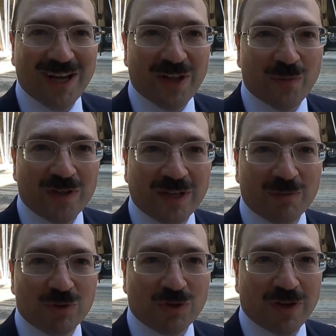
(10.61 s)
and
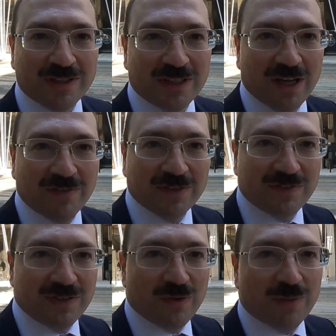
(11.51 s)
welcome to Sherayzen Law
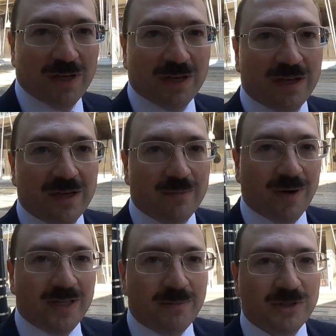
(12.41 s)
Office video blog.
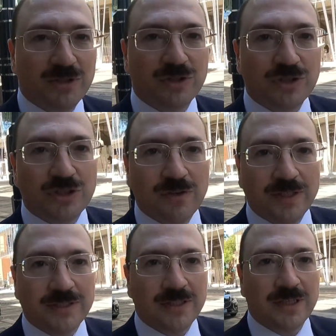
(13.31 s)
My name is Eugene
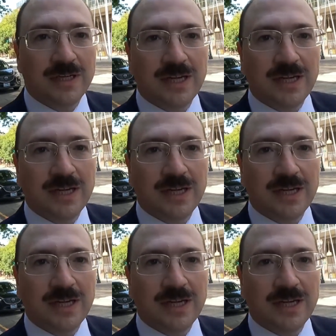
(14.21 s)
Sherayzen.